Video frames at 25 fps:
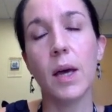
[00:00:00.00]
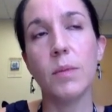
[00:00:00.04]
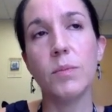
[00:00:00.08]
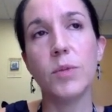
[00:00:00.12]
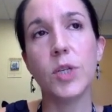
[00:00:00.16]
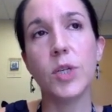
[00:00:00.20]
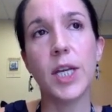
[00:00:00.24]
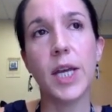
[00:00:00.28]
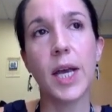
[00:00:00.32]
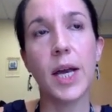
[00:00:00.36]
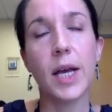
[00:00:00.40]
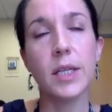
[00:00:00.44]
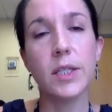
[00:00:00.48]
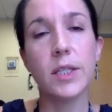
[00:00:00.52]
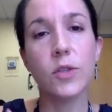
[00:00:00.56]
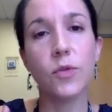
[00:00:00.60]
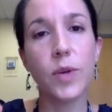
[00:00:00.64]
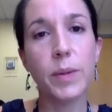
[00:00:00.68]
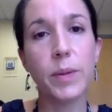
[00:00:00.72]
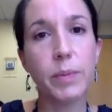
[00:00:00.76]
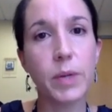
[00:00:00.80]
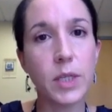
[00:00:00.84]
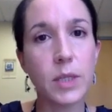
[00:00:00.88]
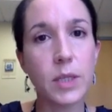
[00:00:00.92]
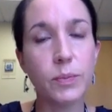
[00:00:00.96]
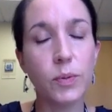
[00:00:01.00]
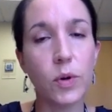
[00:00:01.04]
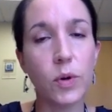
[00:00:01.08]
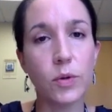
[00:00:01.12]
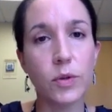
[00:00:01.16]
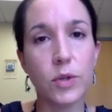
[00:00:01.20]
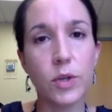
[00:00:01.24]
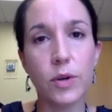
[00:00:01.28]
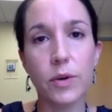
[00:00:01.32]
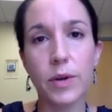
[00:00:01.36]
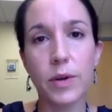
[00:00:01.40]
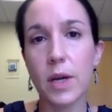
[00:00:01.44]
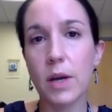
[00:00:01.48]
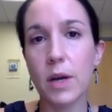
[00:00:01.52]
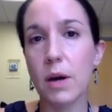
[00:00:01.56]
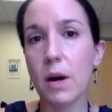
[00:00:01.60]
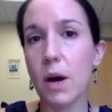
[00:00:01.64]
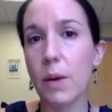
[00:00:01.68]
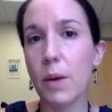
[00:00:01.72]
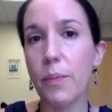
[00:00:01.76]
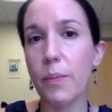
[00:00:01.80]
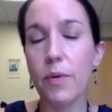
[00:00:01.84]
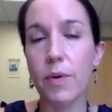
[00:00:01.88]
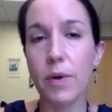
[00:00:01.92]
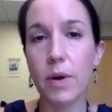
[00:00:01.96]
She has 3+ proteinuria,
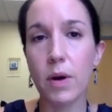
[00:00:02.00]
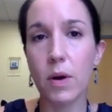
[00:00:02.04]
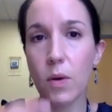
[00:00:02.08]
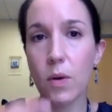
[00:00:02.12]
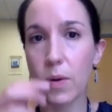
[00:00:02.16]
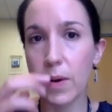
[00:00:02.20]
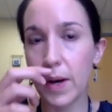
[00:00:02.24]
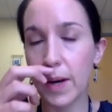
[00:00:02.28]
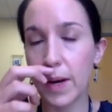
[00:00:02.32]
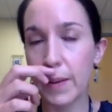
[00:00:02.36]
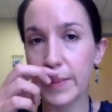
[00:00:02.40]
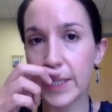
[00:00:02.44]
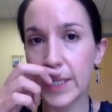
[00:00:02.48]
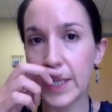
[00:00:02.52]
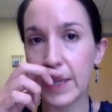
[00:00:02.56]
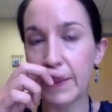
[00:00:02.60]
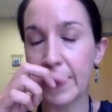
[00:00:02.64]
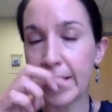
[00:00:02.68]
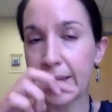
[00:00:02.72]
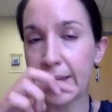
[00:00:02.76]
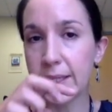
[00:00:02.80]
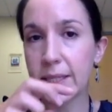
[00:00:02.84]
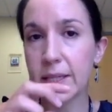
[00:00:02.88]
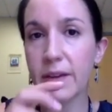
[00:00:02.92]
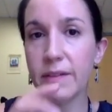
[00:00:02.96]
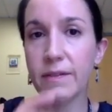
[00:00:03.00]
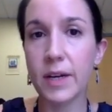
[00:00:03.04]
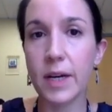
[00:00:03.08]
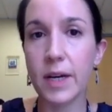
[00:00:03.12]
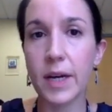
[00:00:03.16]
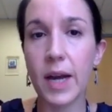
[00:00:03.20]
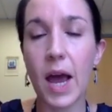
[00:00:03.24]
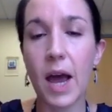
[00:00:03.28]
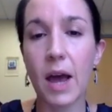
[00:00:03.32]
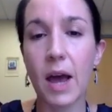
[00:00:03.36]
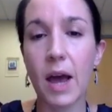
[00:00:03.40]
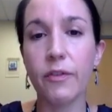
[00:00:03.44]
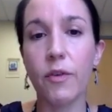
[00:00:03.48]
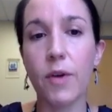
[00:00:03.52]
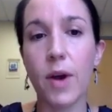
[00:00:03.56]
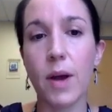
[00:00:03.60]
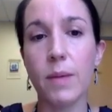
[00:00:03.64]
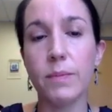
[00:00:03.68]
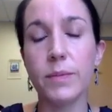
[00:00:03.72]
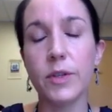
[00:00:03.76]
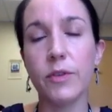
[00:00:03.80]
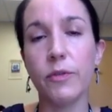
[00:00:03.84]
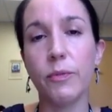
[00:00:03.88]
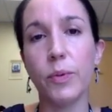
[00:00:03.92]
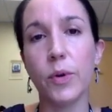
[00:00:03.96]
upper and lower limb edema, 7.5
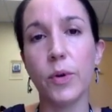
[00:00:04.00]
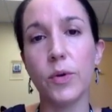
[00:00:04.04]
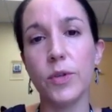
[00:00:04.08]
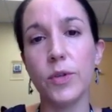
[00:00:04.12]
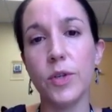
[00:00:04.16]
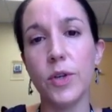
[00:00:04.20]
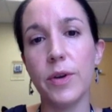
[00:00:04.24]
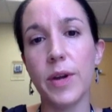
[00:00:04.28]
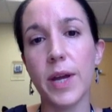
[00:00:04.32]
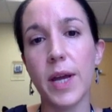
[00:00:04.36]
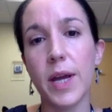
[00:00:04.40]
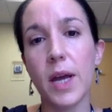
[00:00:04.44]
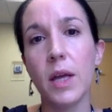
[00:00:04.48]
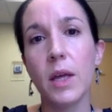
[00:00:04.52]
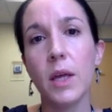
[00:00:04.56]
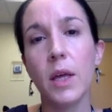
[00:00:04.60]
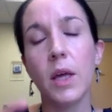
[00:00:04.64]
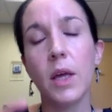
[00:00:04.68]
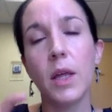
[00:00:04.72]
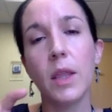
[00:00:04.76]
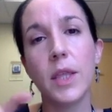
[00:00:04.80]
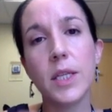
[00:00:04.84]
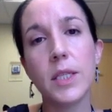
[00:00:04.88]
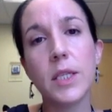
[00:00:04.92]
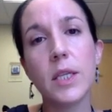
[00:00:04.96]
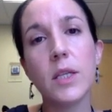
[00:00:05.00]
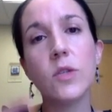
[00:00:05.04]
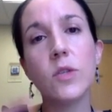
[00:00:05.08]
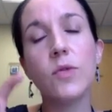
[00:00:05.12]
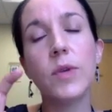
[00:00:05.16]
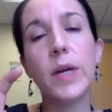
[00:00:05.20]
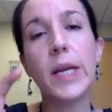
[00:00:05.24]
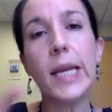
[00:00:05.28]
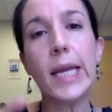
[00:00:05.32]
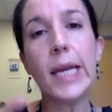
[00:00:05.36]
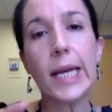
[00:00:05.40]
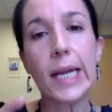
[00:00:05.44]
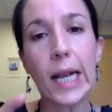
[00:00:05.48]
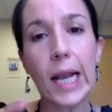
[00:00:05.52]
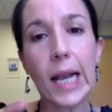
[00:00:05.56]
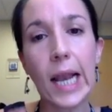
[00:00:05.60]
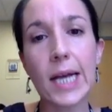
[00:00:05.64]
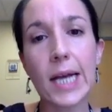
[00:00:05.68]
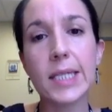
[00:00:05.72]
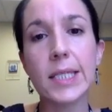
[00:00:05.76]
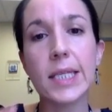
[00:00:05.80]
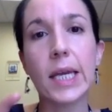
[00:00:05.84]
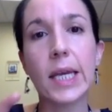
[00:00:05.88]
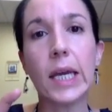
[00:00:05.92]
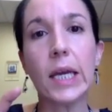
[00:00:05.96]
grams of proteinuria. This is really a
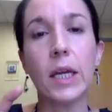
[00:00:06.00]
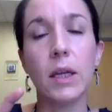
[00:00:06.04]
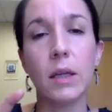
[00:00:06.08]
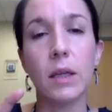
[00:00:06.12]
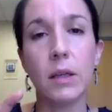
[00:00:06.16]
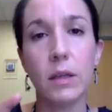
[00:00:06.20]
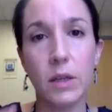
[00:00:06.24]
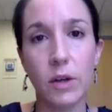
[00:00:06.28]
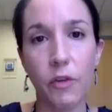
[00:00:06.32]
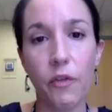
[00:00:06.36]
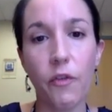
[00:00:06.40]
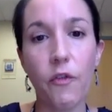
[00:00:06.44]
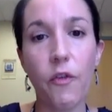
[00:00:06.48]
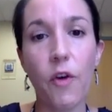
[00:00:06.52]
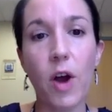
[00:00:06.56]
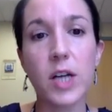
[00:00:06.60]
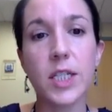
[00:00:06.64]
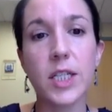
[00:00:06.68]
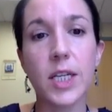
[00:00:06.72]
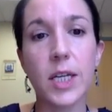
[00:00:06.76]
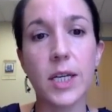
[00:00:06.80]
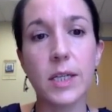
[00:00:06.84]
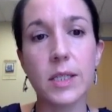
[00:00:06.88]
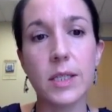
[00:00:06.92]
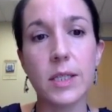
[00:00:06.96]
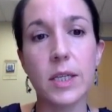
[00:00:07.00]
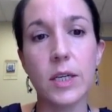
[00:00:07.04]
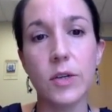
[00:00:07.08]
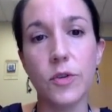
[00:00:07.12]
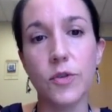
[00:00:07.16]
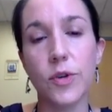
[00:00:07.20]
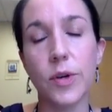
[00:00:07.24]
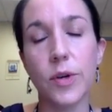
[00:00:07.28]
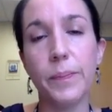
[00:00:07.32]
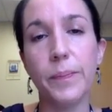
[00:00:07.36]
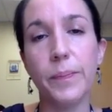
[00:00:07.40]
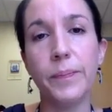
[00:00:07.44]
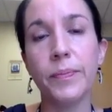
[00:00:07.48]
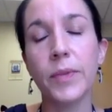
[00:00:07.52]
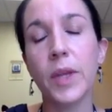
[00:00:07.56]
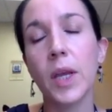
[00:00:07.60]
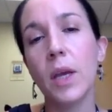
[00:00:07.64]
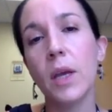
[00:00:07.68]
classic nephrotic syndrome.